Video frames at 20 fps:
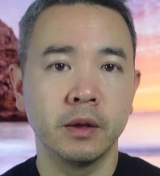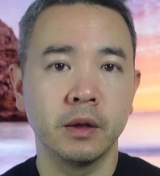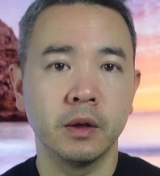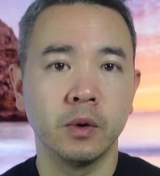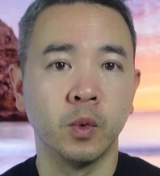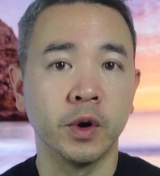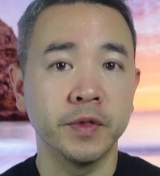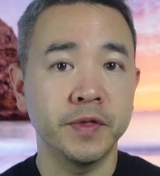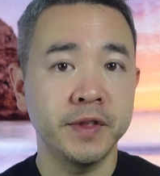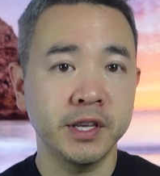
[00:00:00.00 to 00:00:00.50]

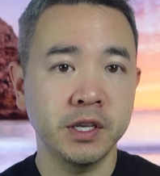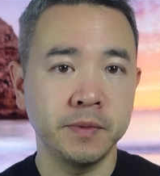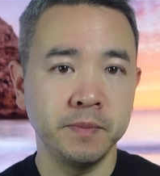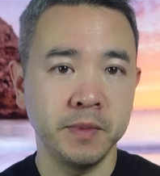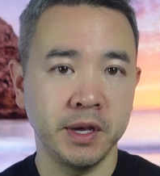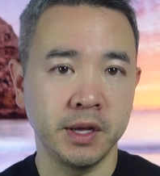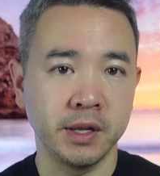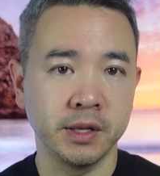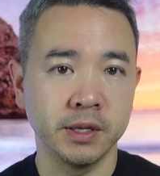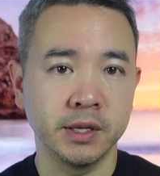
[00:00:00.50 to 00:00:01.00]
What this
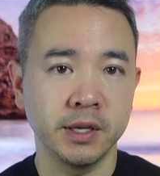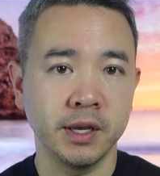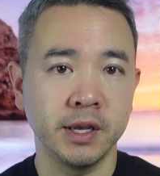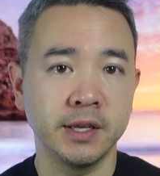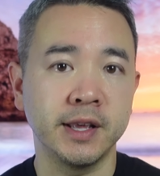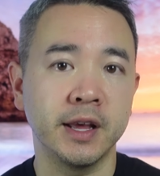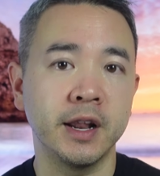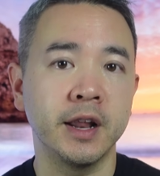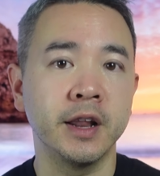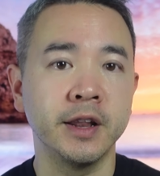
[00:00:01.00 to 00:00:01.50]
means is
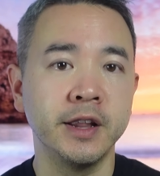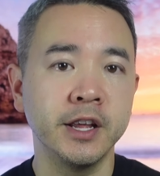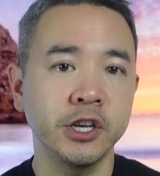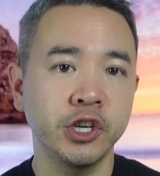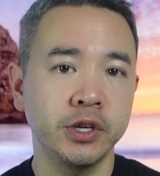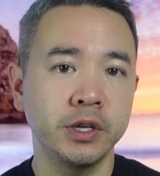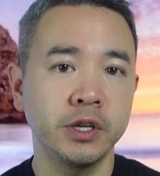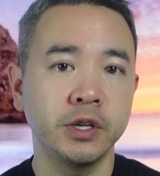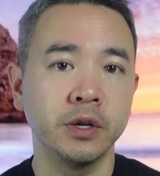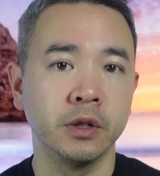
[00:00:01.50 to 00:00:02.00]
that in
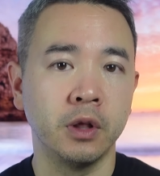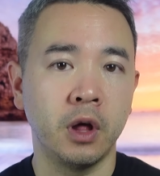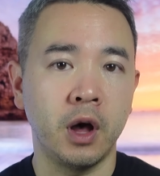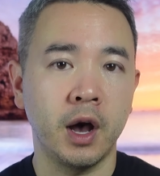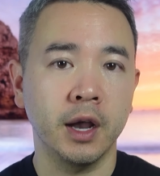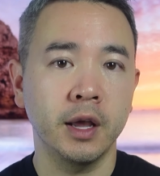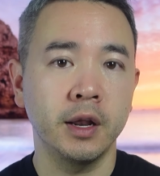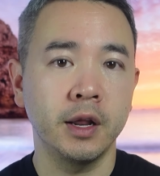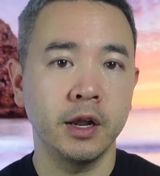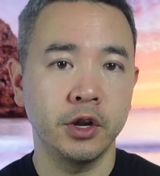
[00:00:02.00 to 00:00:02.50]
addition to
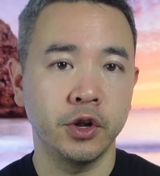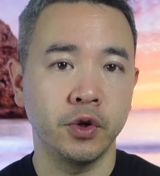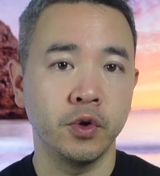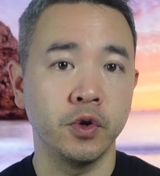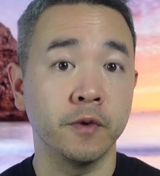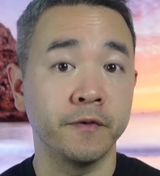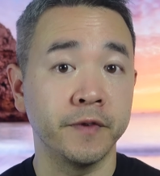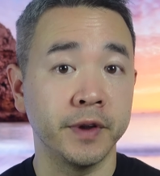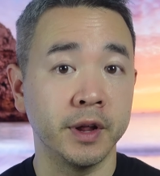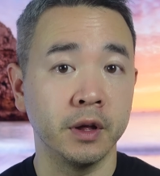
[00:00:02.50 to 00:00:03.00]
logging into
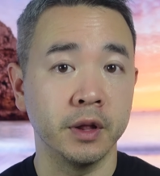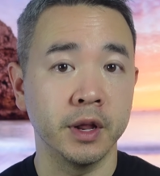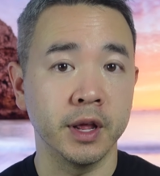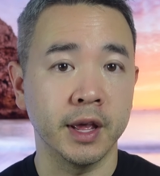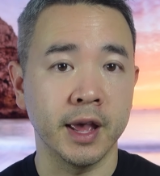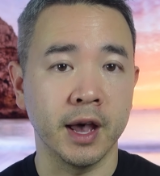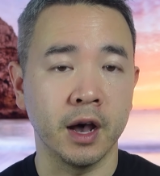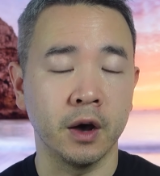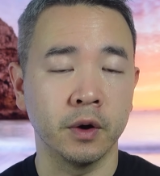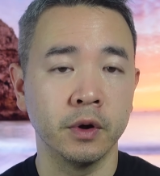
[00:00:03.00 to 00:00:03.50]
your Fidelity
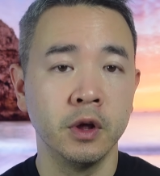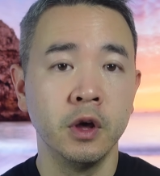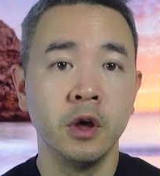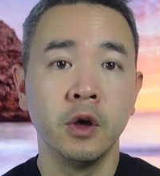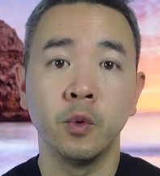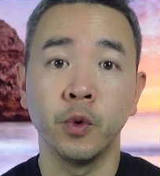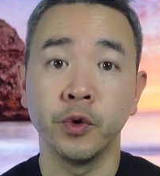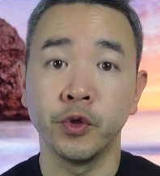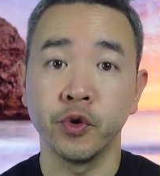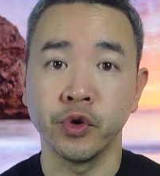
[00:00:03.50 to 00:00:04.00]
account
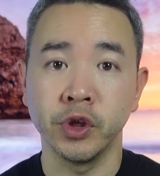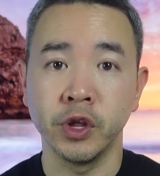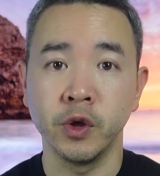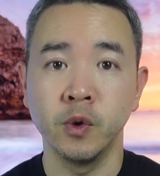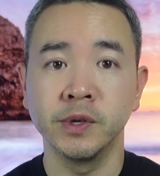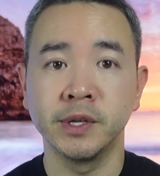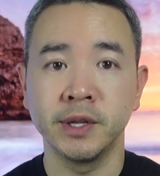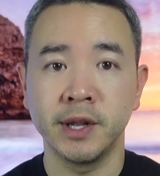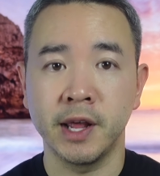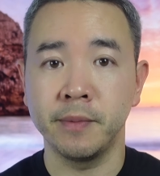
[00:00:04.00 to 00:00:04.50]
with your
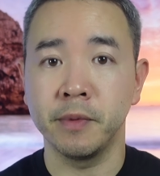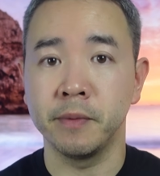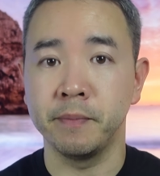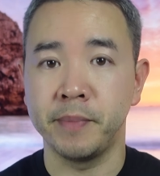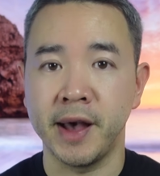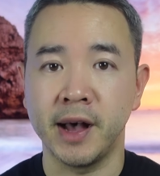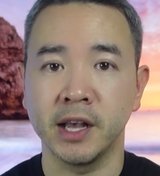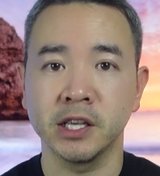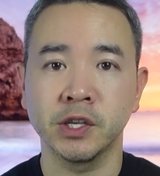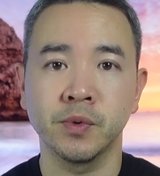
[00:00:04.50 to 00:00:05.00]
username and
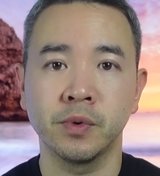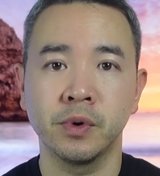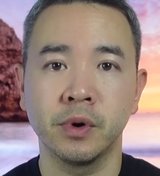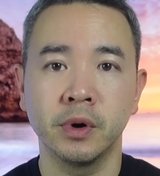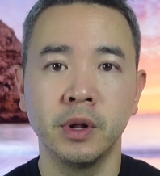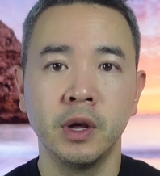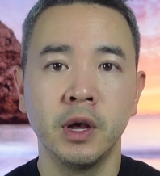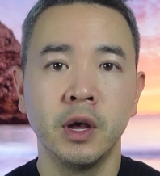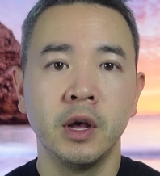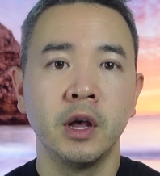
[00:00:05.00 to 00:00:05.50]

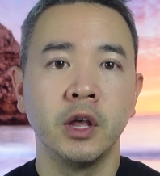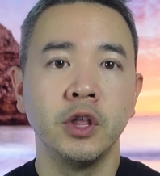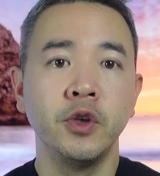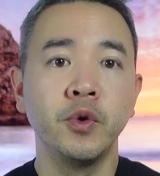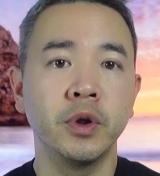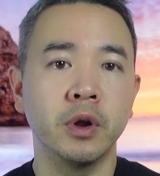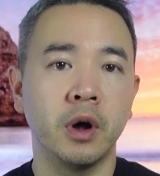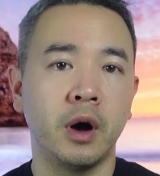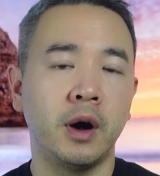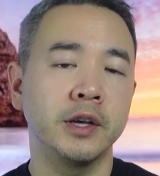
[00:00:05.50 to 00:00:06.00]
password, you
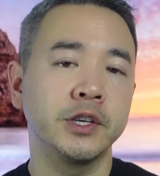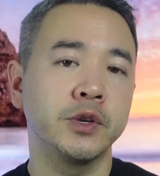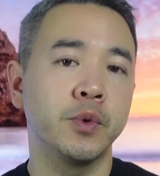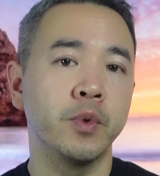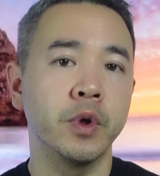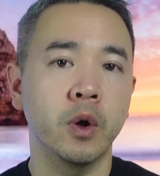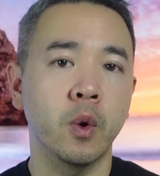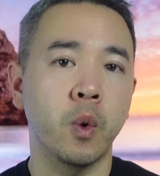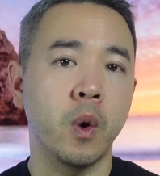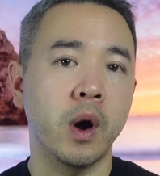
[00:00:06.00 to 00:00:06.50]
can also
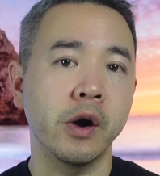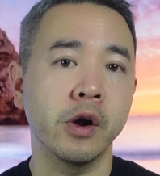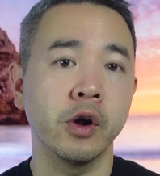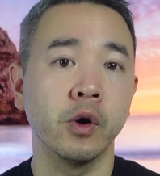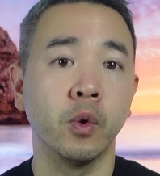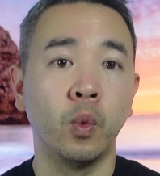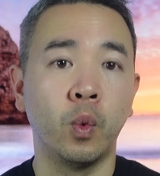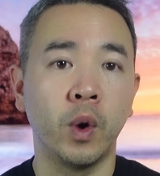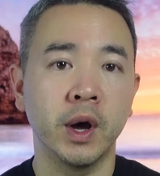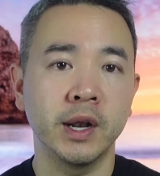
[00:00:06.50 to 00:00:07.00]
require a
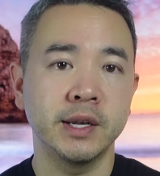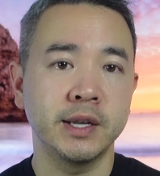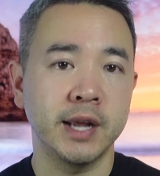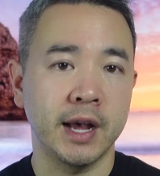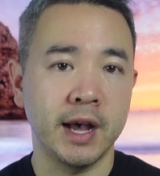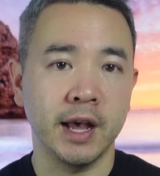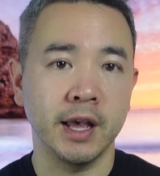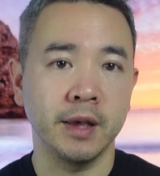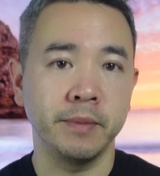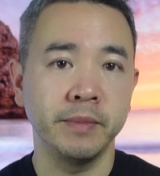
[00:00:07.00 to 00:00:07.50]

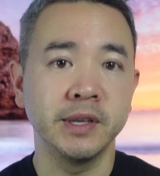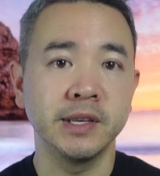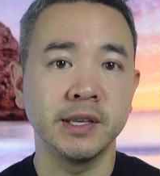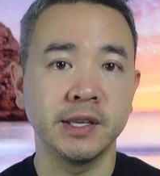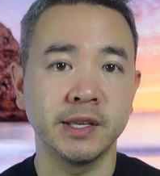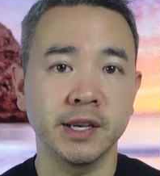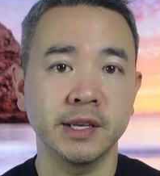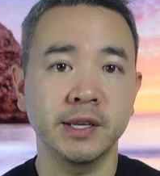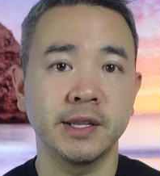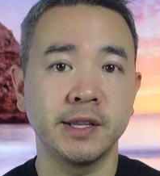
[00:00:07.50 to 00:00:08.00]
one-time
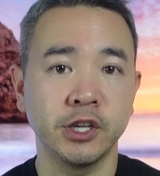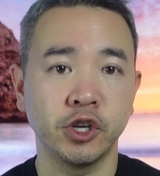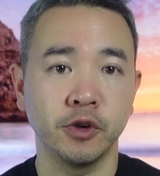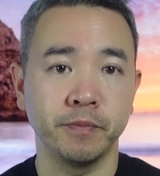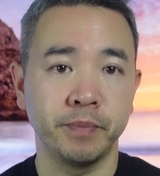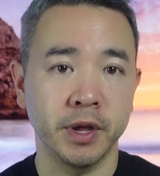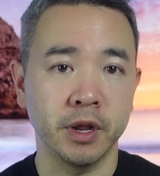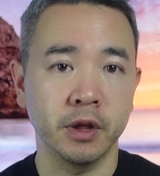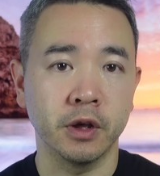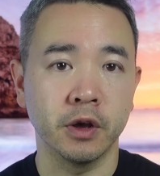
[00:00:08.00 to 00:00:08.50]
6-digit
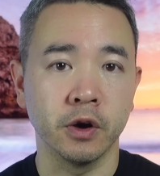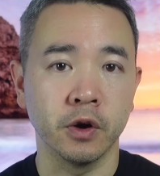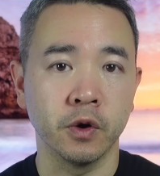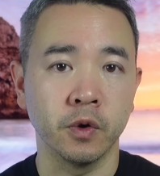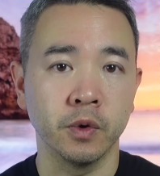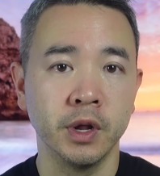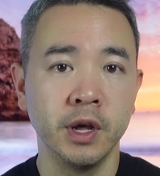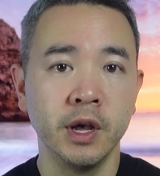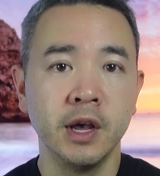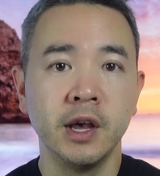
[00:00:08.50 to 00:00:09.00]
PIN
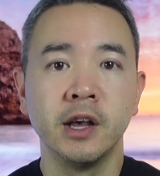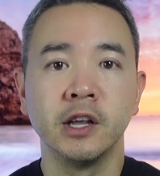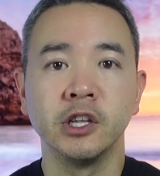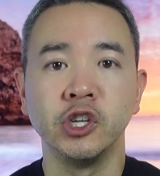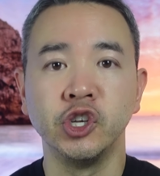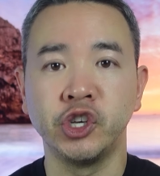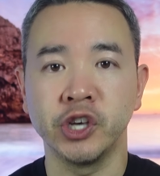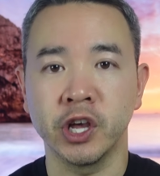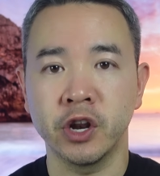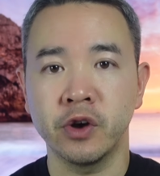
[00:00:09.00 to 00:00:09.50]
code
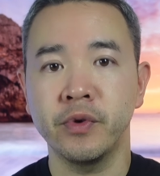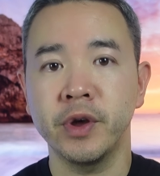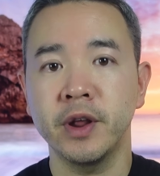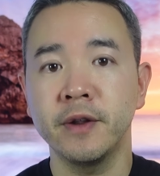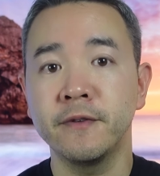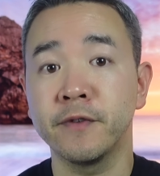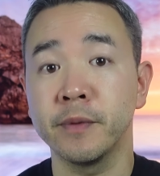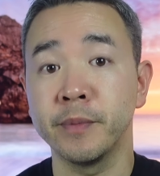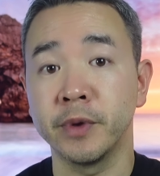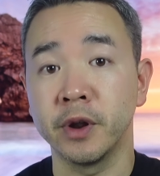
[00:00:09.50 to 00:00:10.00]

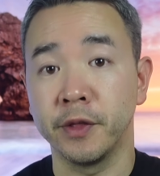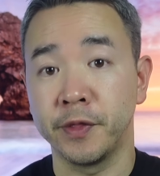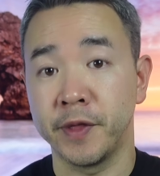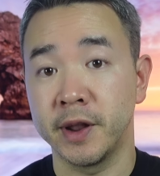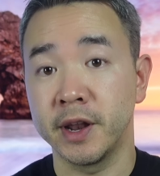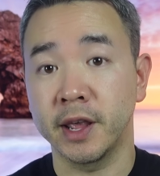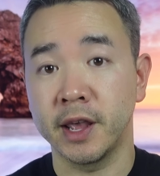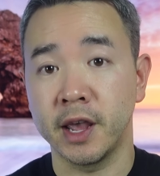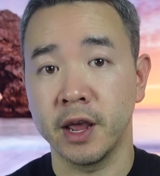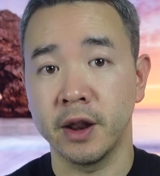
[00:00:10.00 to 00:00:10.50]
generated from an
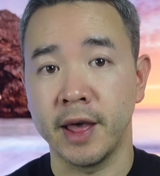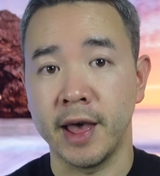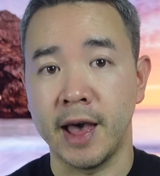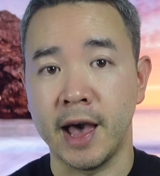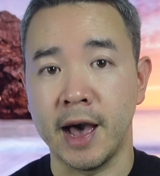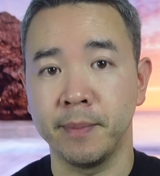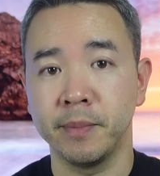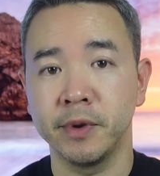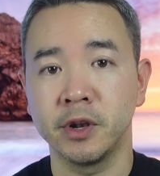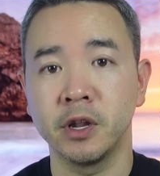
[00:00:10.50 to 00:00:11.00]
authenticated
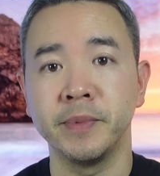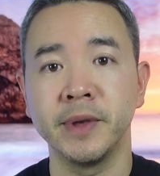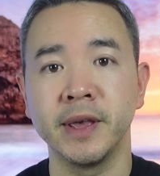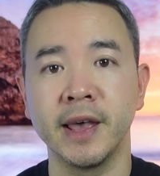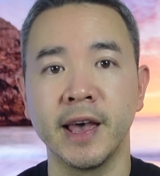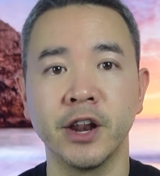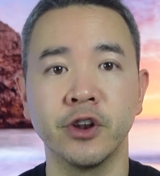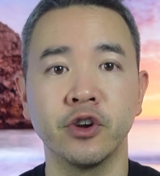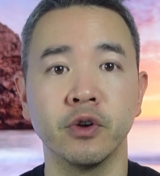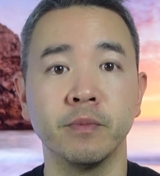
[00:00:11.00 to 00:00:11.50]
app to be
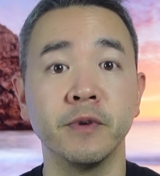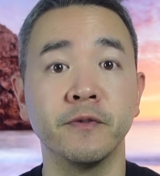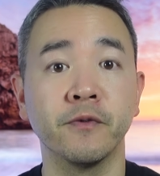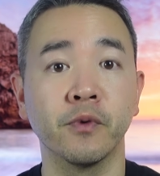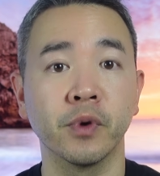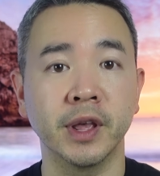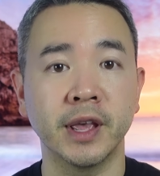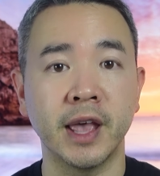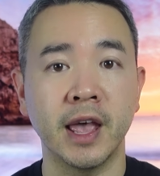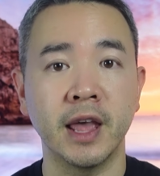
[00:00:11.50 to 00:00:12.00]
entered
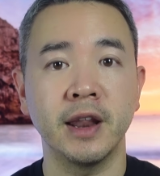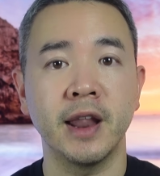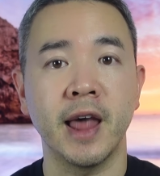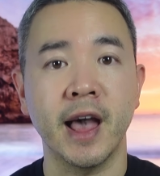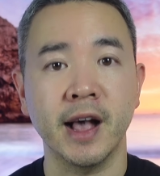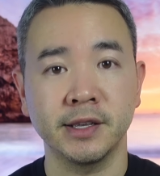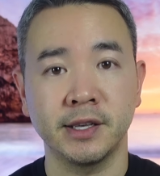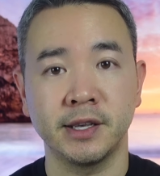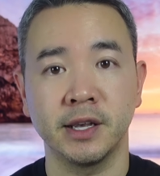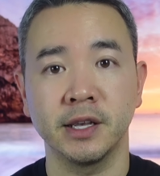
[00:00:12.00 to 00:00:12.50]
before gaining
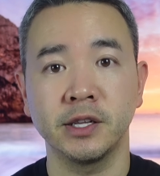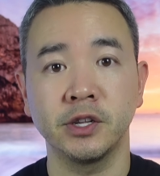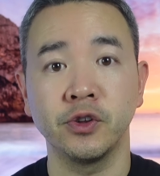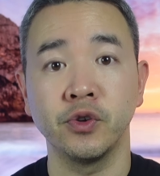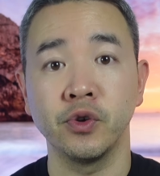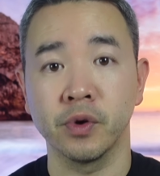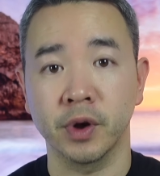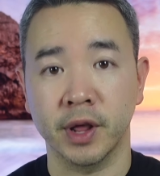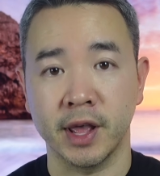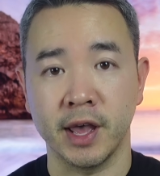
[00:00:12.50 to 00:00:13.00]
access to
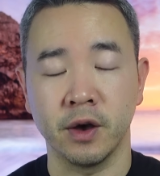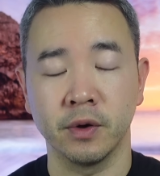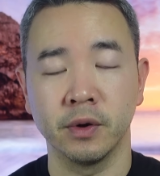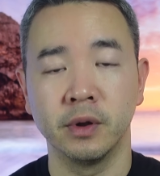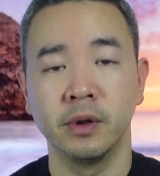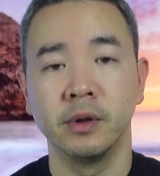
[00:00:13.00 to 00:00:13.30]
your account.